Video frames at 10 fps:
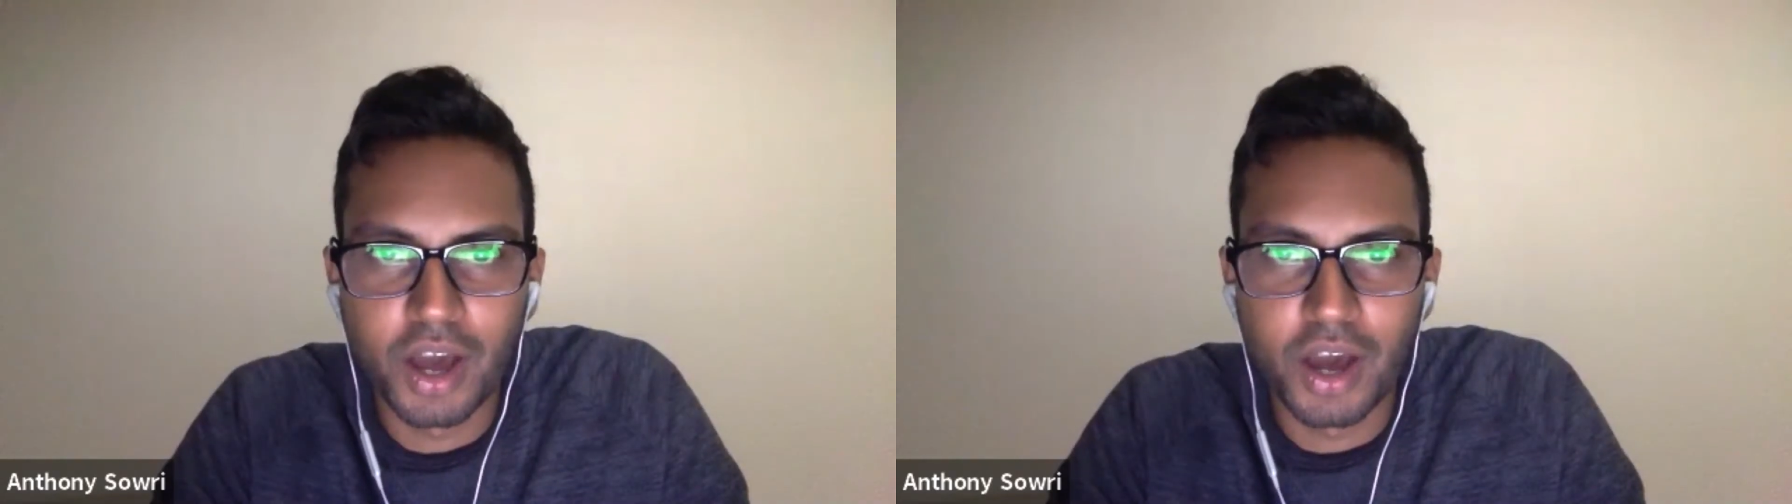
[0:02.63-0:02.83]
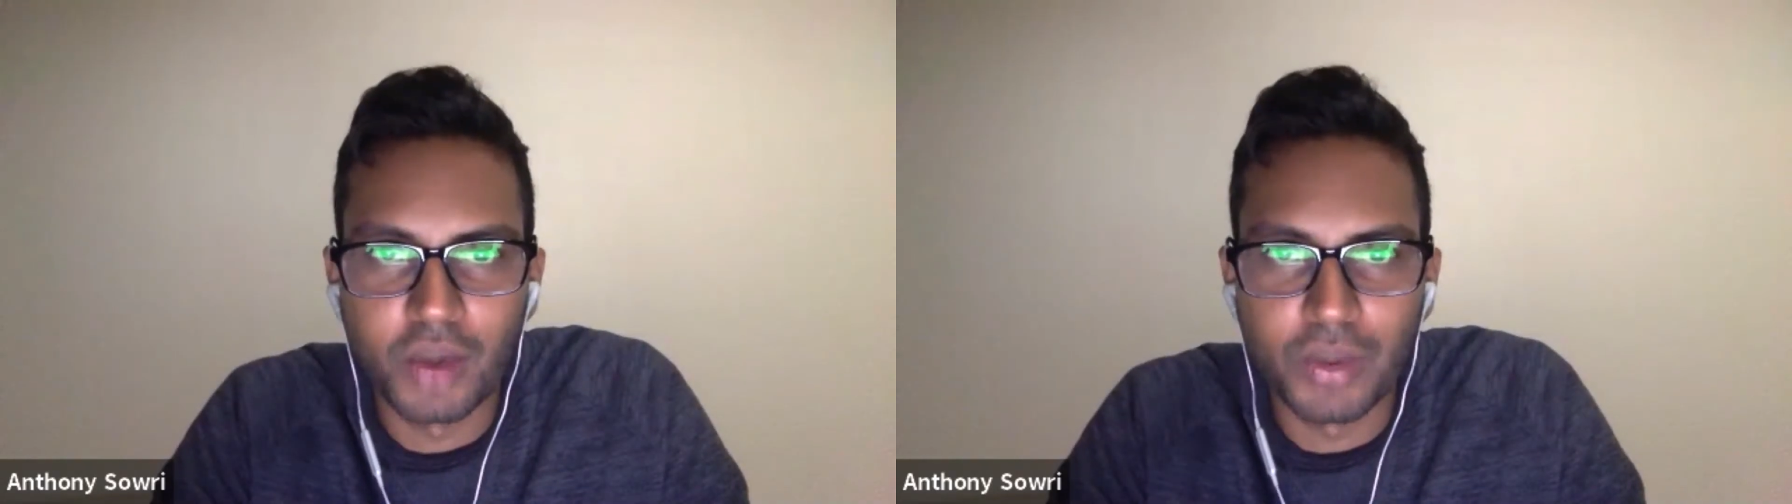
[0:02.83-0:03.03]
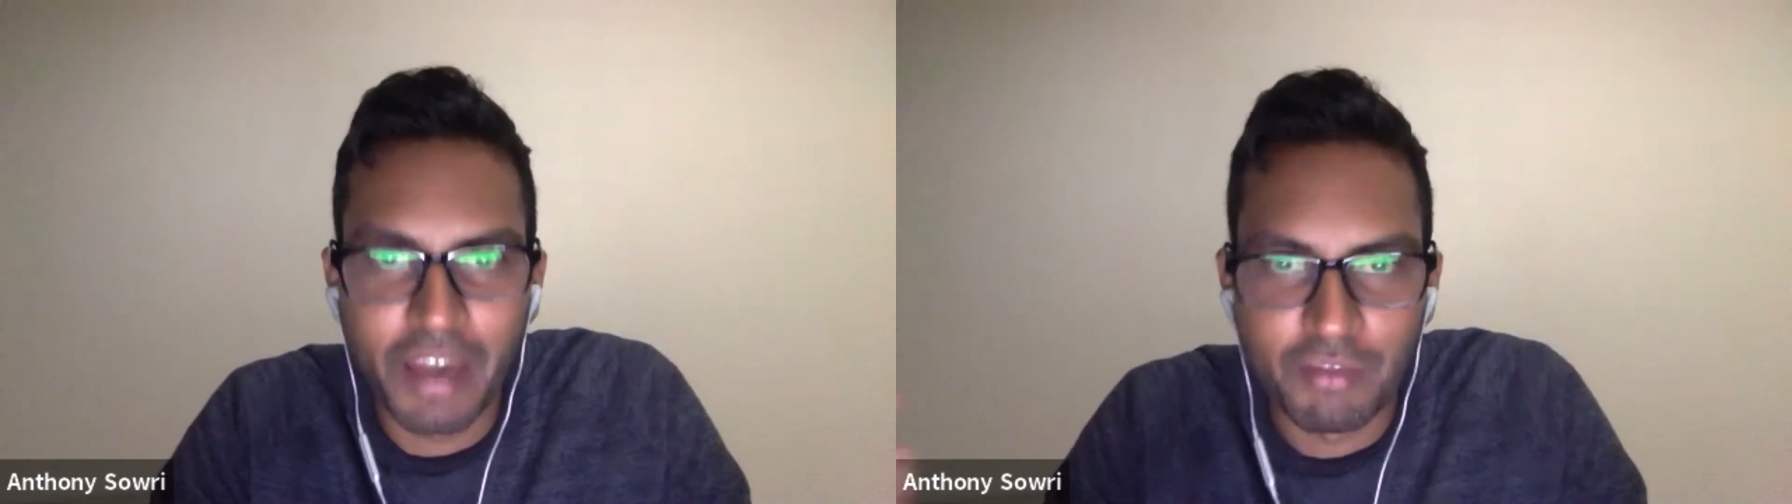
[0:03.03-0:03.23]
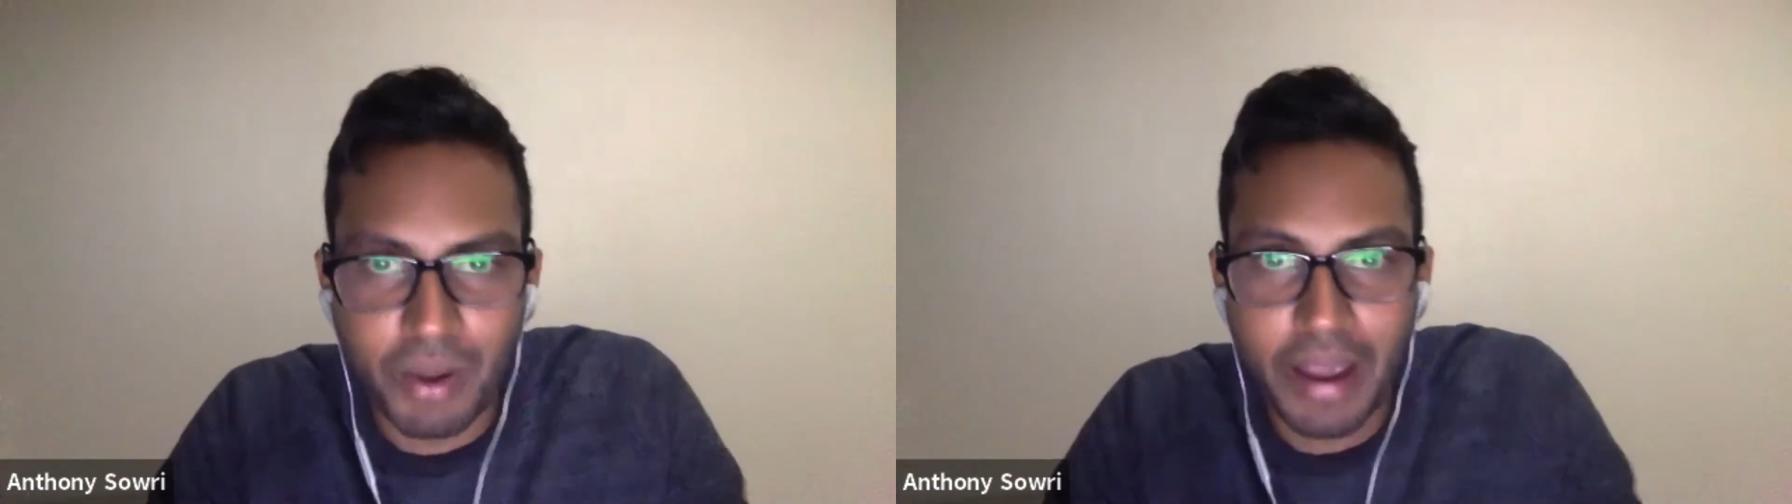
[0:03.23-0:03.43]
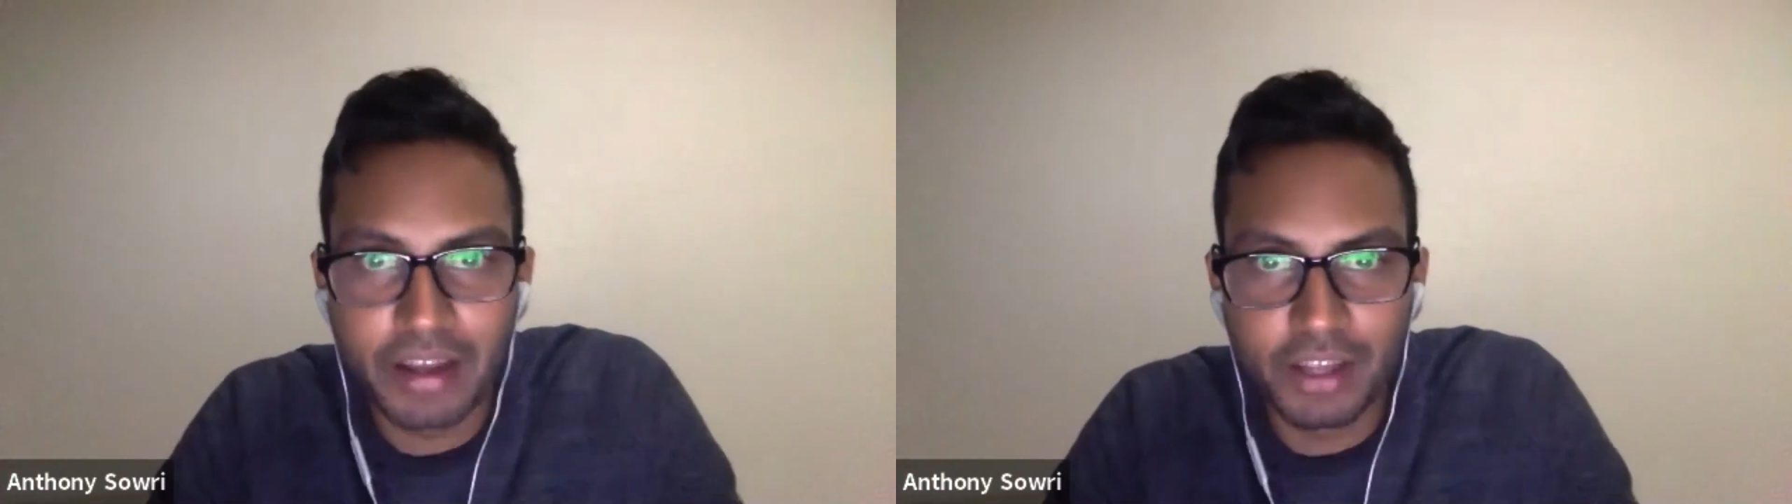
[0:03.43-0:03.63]
We have
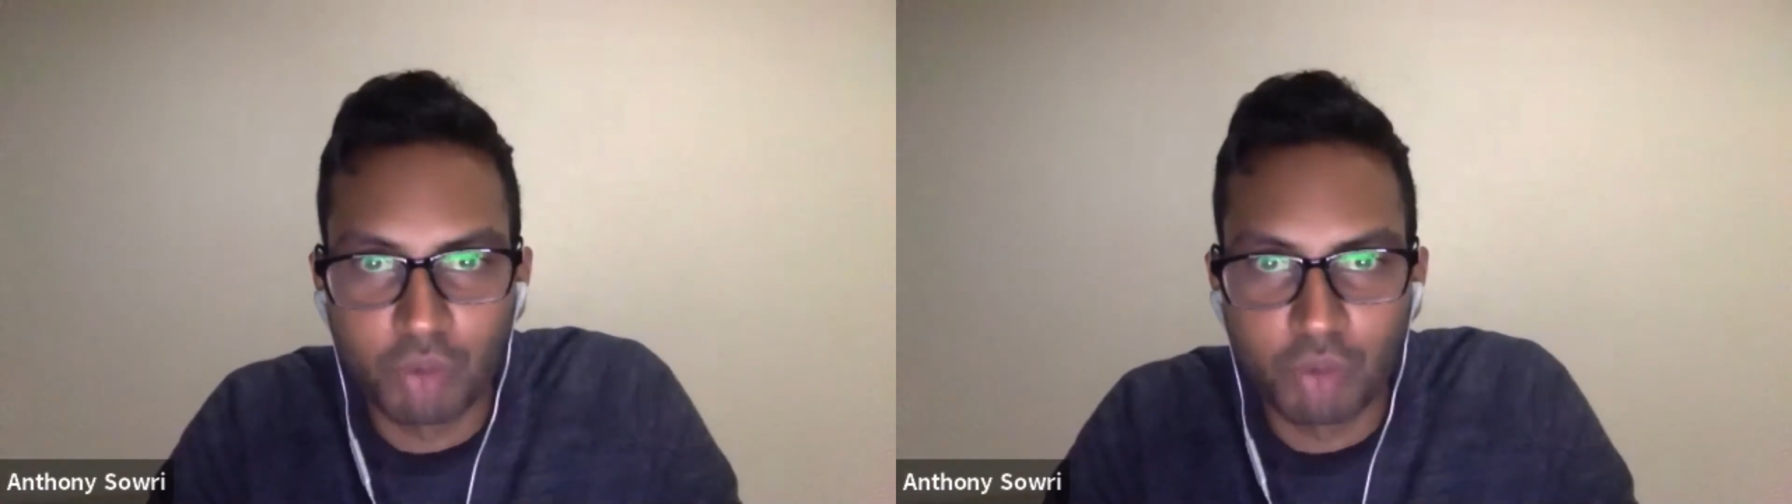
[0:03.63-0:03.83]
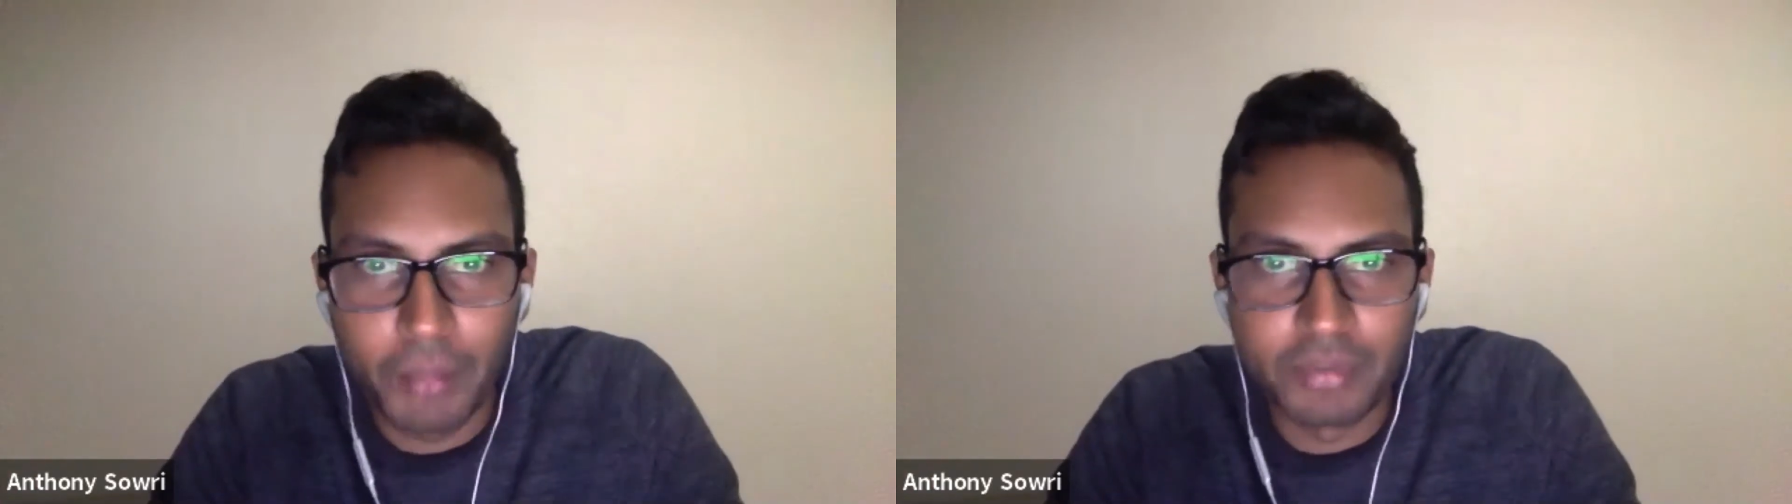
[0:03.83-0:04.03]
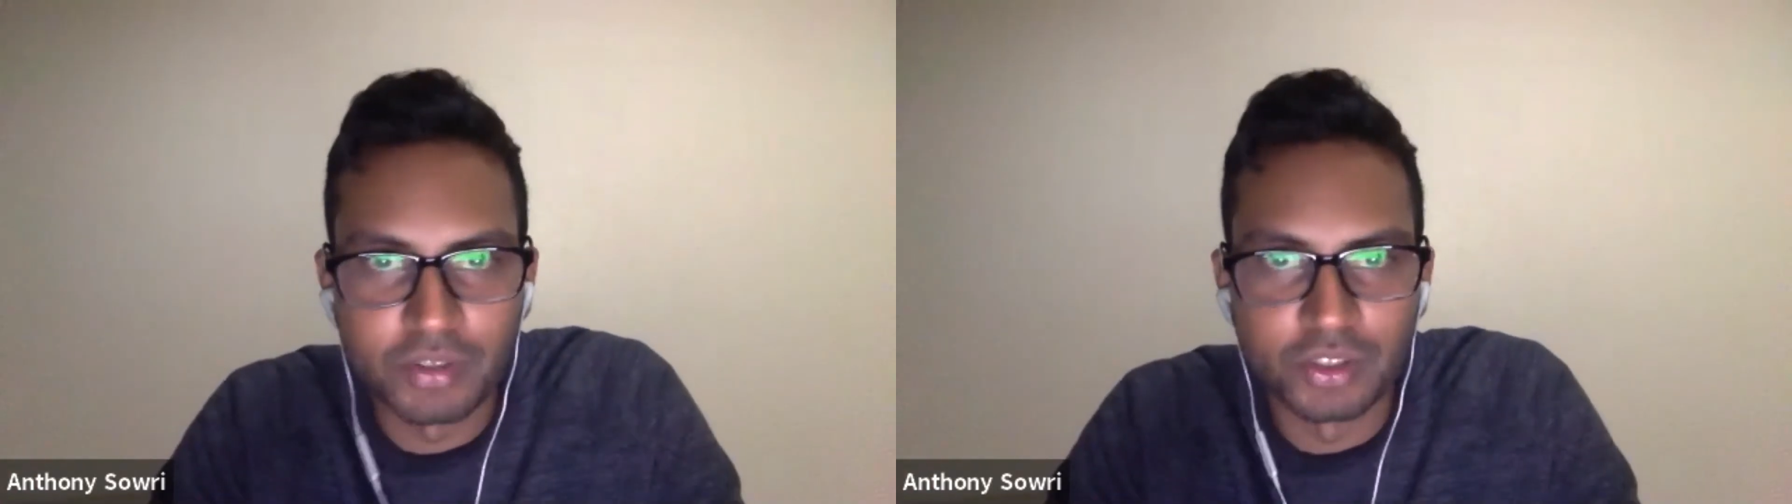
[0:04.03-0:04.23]
Bradley Robinson